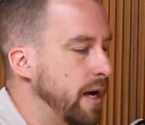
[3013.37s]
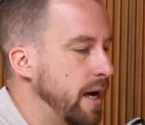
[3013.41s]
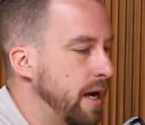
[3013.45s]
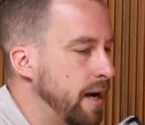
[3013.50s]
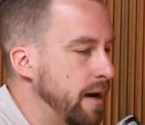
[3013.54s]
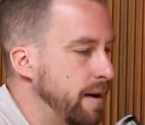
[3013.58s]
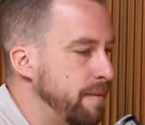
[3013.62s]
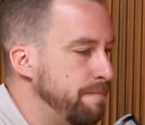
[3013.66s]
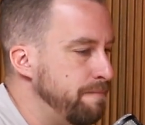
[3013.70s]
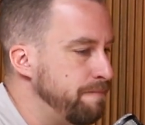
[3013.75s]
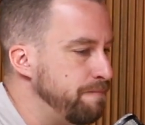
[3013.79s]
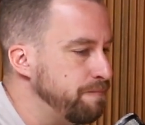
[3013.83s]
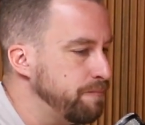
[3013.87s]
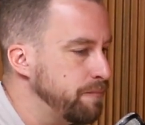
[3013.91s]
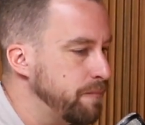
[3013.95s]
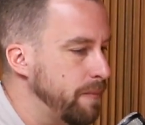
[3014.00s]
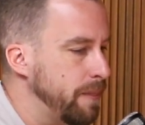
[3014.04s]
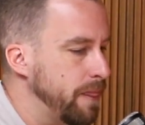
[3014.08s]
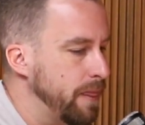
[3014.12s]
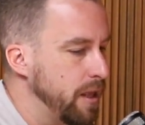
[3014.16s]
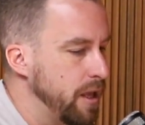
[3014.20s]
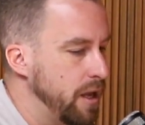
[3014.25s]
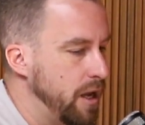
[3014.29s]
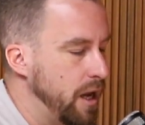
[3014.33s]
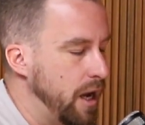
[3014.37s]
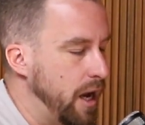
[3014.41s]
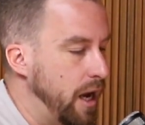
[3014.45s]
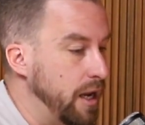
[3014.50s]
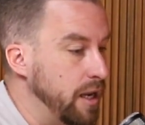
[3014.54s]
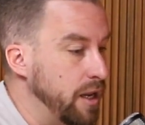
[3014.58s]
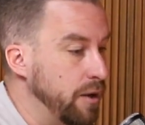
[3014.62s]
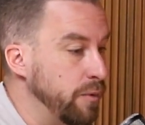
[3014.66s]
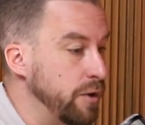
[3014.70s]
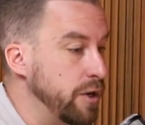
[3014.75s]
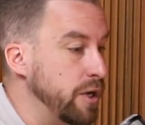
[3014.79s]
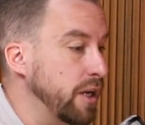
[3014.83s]
And
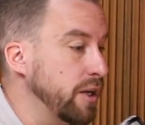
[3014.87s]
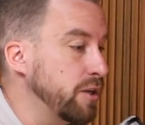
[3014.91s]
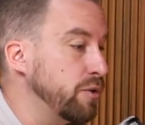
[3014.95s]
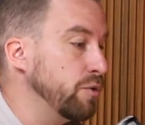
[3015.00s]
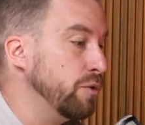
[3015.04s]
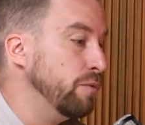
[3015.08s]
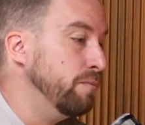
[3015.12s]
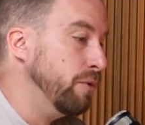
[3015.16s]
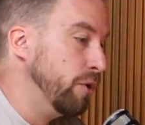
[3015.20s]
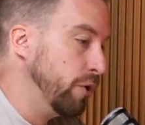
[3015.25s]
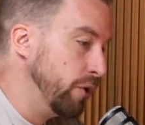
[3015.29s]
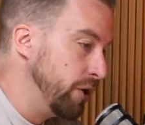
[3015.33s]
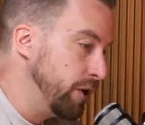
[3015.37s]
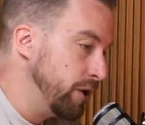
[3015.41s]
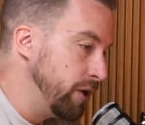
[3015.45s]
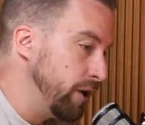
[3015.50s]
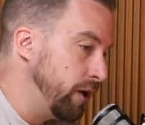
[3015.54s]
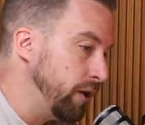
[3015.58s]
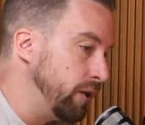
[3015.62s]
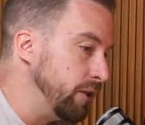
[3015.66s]
then when you get to $1 million,